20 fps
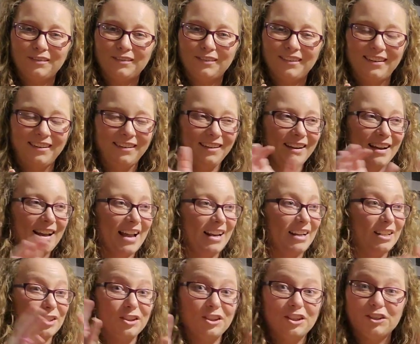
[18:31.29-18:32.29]

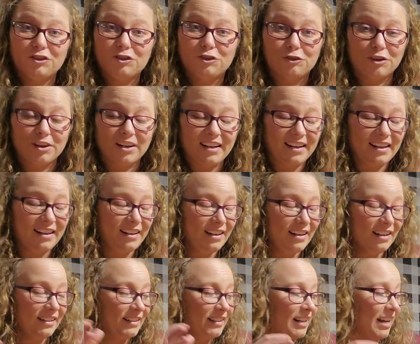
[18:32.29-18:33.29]
And it's just green.
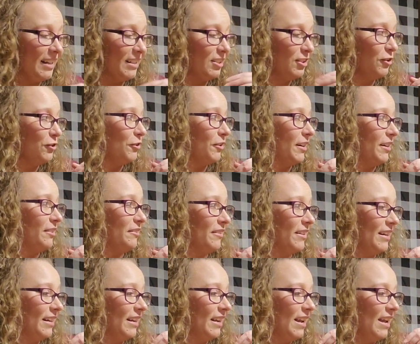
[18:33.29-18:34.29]
It's nice
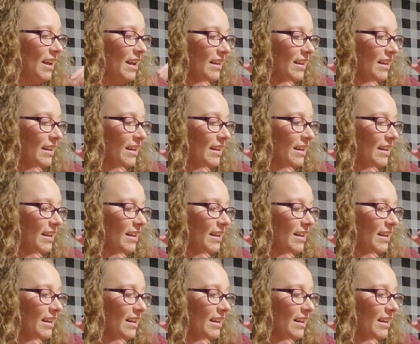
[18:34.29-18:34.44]
greenery